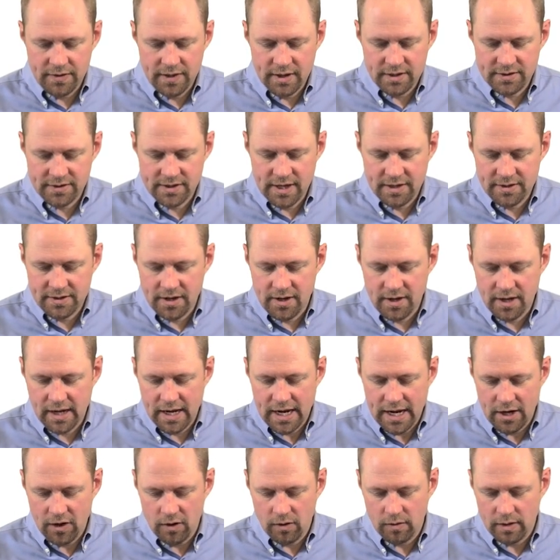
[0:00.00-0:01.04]
the extent
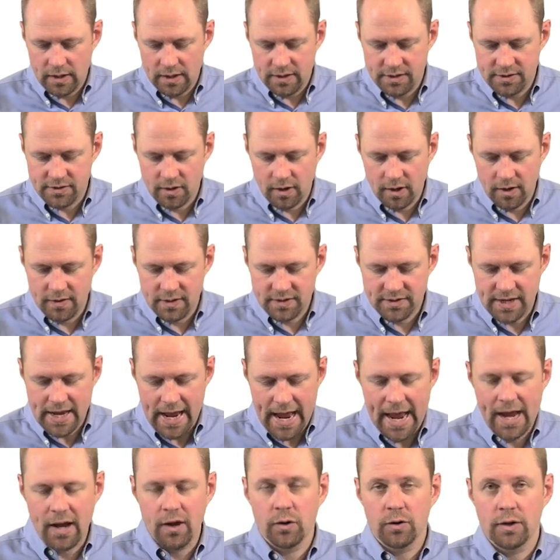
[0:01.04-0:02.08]
indicator is on this
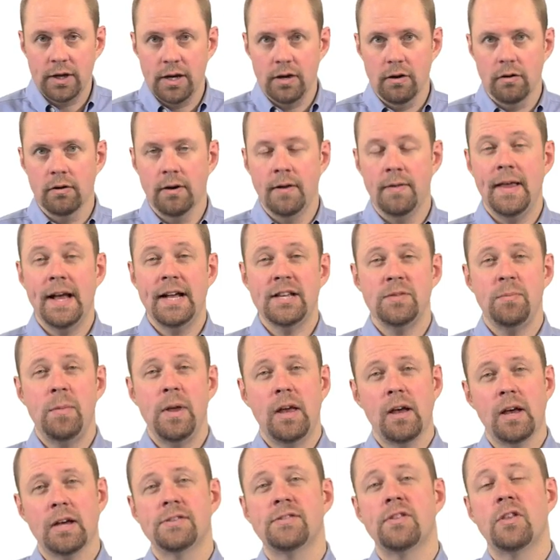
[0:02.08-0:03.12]
angle here, and that's
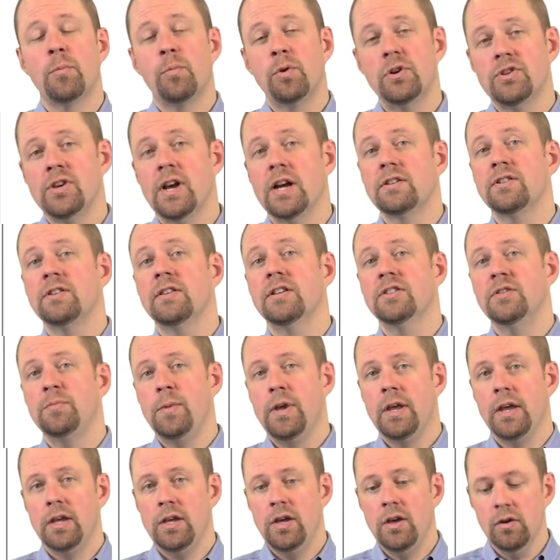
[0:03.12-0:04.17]
because of the projection that's
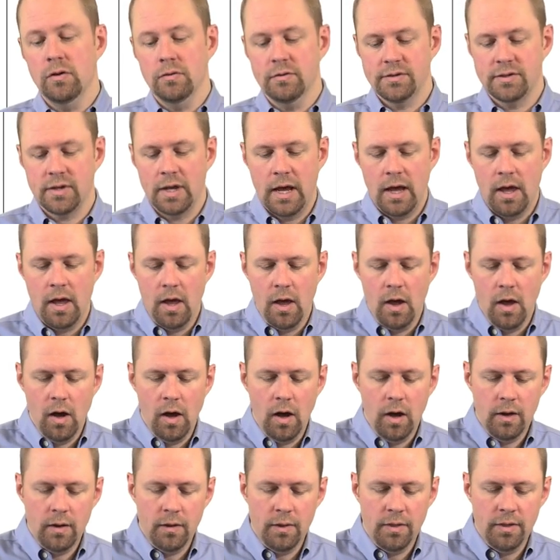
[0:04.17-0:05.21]
being used.
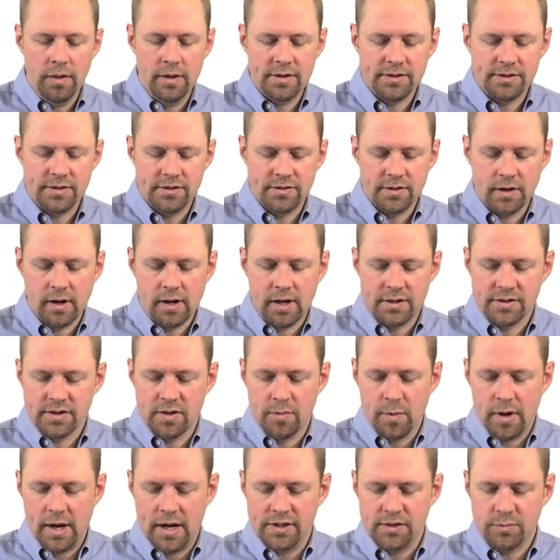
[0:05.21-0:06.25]
This is a
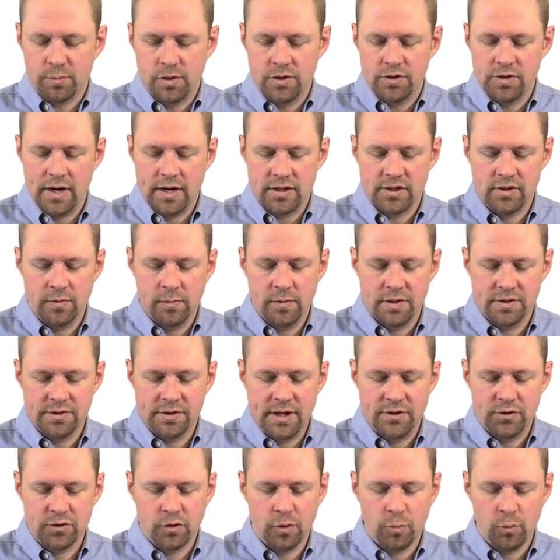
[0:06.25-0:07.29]
customized projection with a
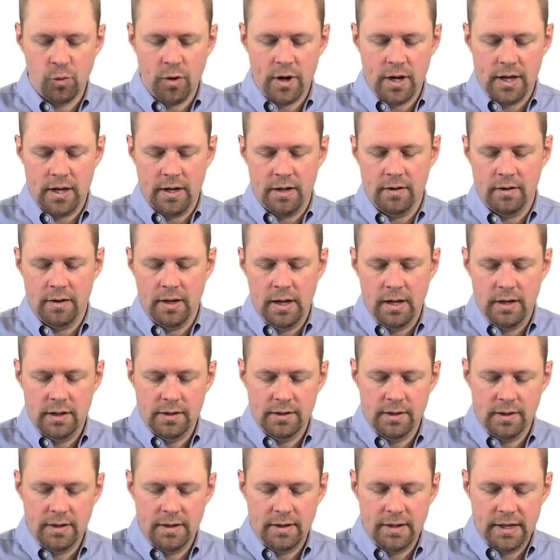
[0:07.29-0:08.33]
central meridian
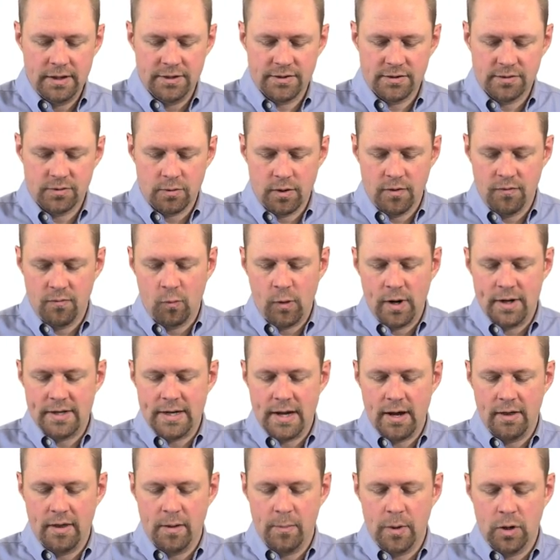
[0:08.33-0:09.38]
that's sort of right
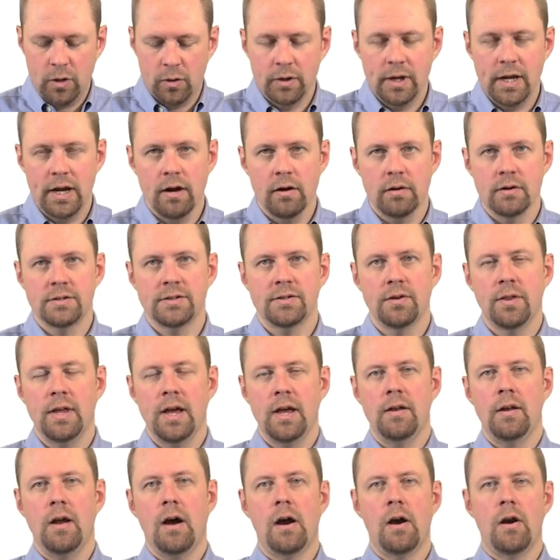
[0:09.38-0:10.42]
down the middle here, so
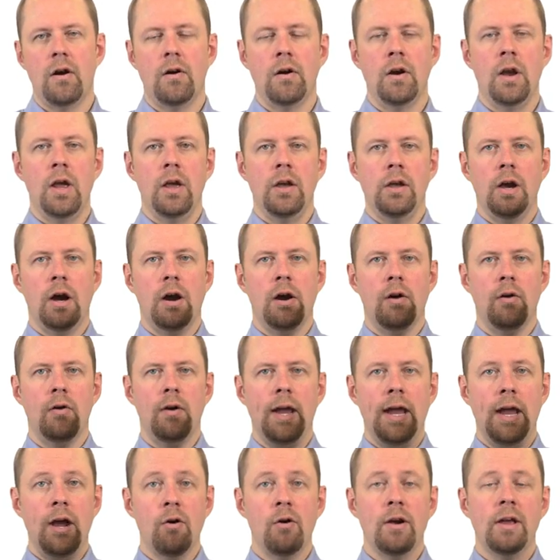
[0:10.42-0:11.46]
that our
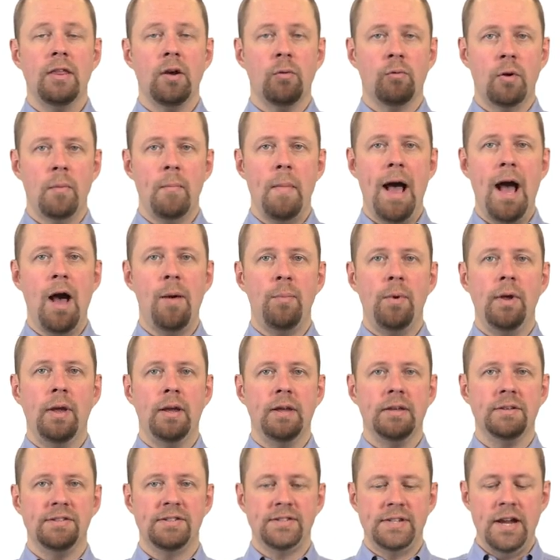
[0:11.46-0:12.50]
area that we're mapping
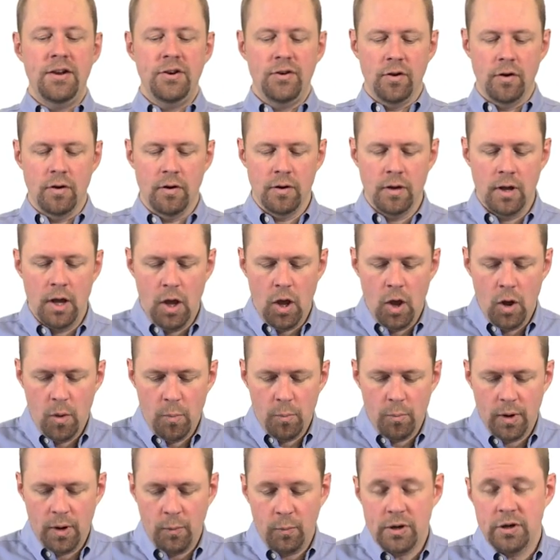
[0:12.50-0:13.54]
is centered.
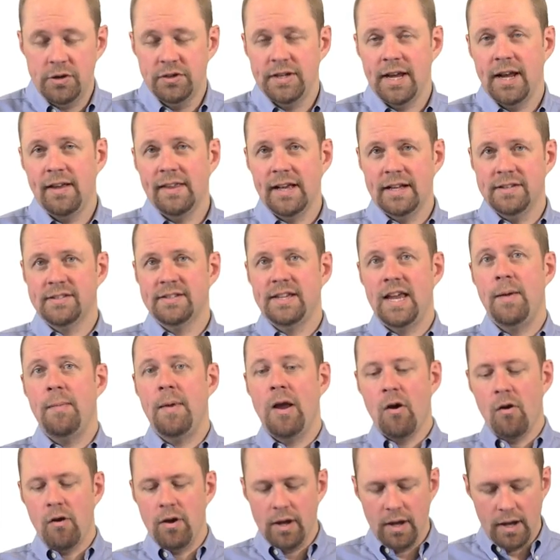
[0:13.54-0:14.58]
But when you take that same
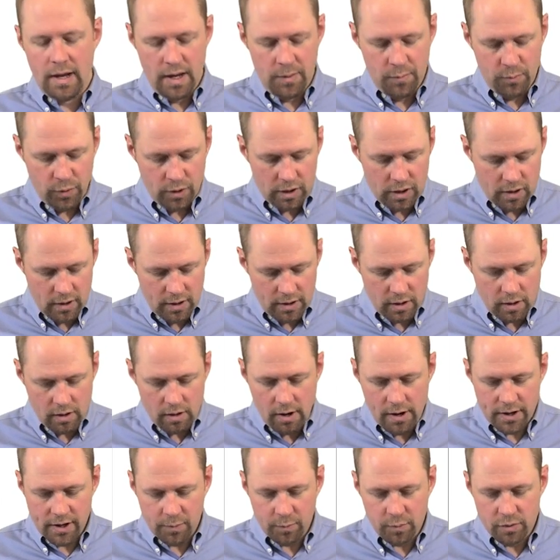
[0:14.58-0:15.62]
area and put it on a
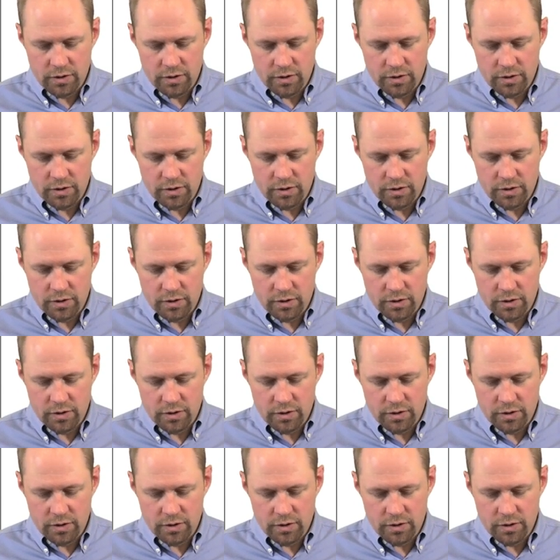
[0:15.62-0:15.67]
conic